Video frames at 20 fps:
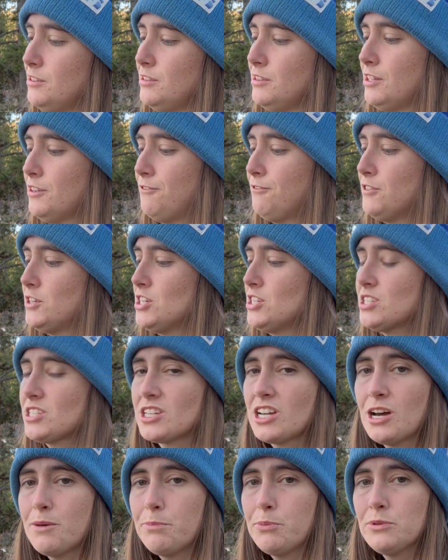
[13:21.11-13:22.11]
the first
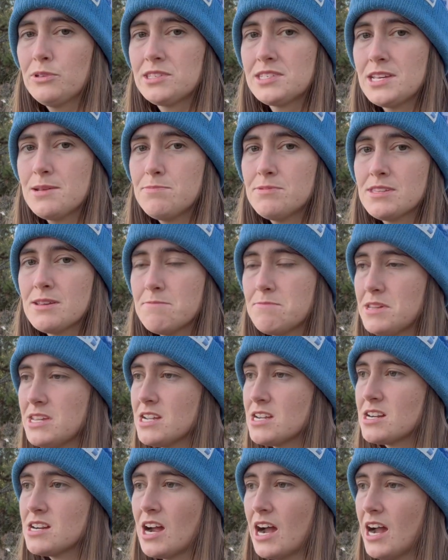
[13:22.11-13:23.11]
couple sips of
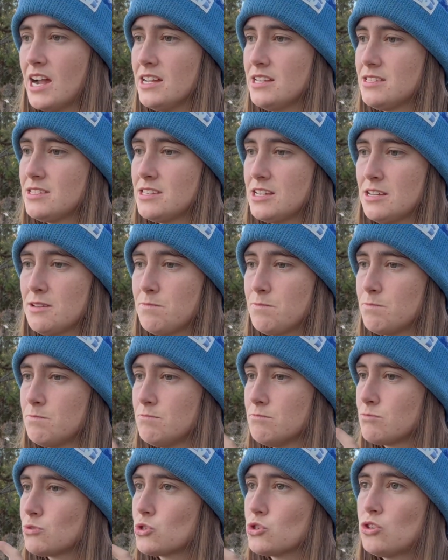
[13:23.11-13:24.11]
beer, I sip
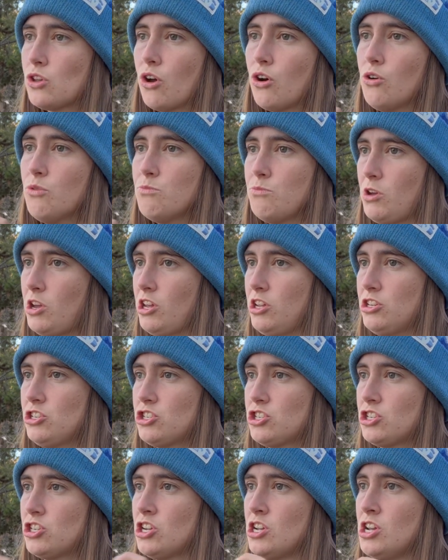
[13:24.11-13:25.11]
so
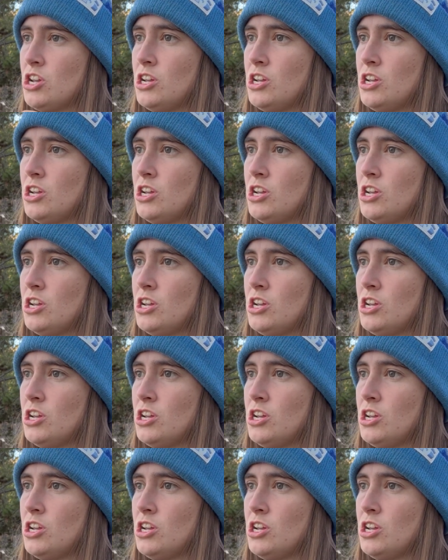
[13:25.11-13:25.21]
much,